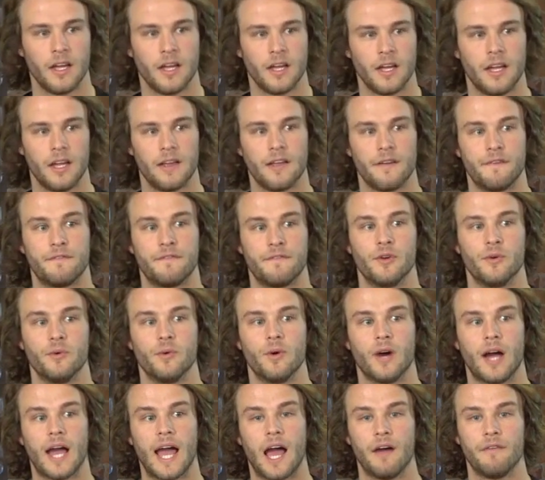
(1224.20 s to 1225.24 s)
if
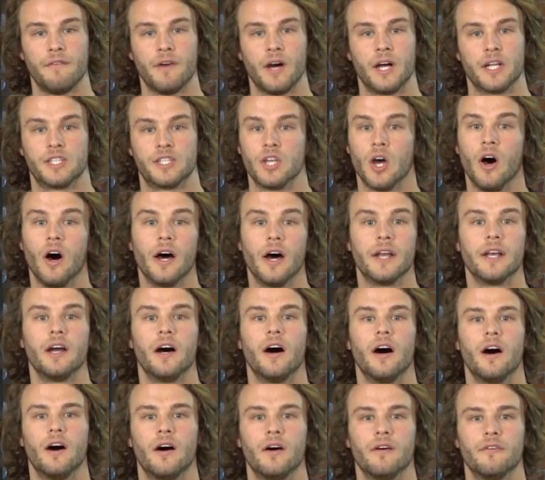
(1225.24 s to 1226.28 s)
you have a ton
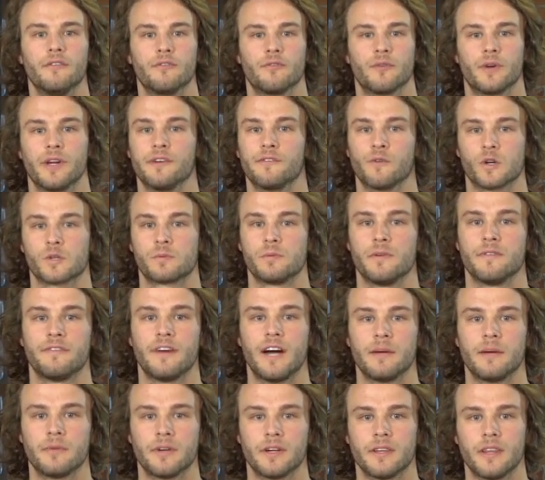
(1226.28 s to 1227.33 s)
of reinforcement
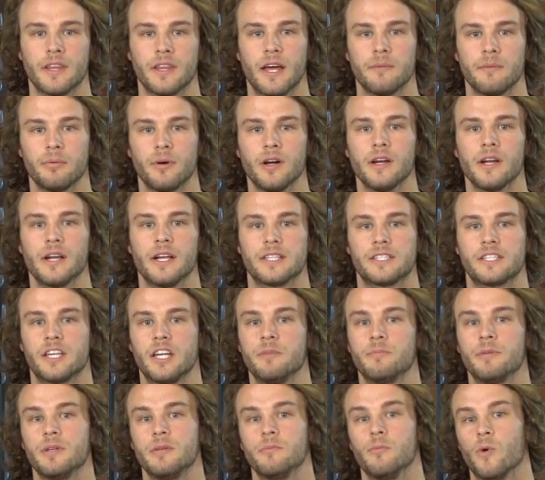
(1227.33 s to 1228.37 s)
fiber in that part, it's
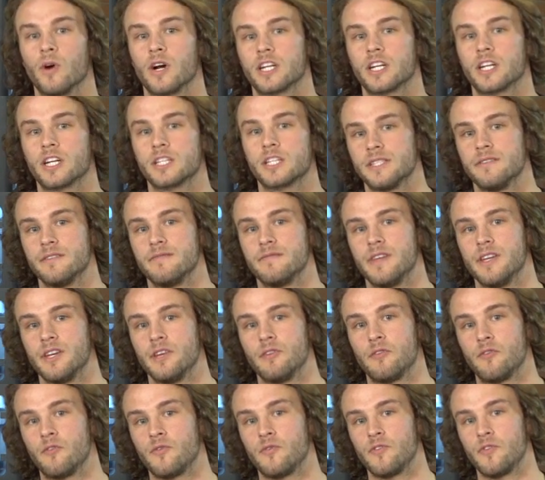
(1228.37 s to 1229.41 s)
going to be more expensive than
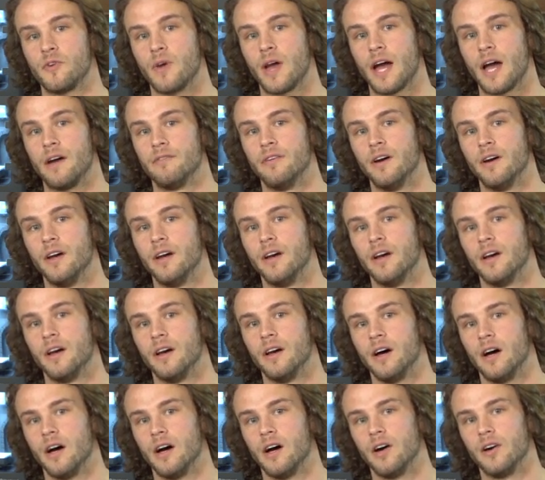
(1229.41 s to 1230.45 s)
if you have
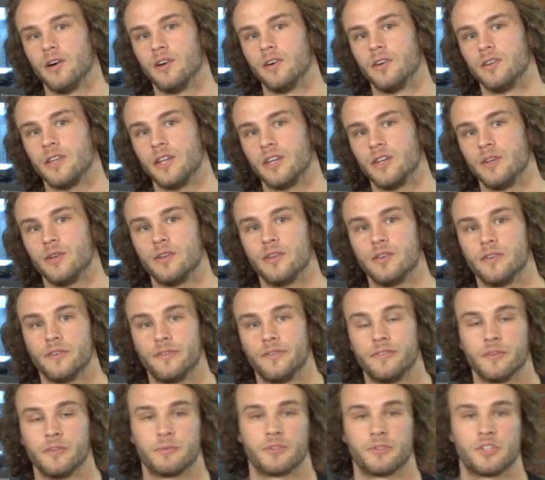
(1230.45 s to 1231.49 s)

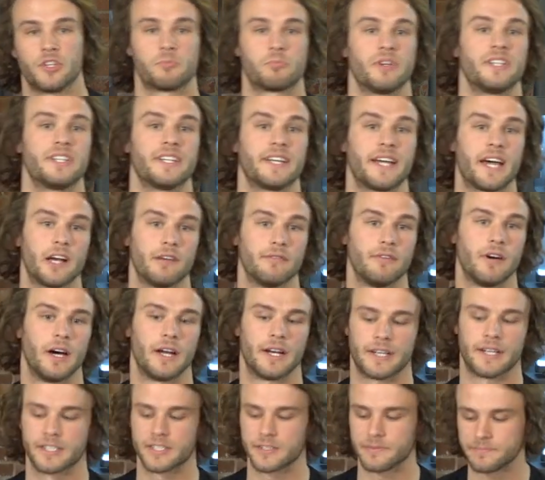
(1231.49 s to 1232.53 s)
if you're just printing out of
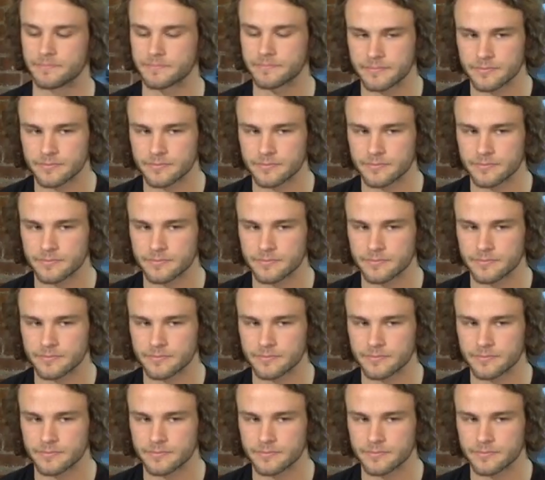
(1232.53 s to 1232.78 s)
onyx.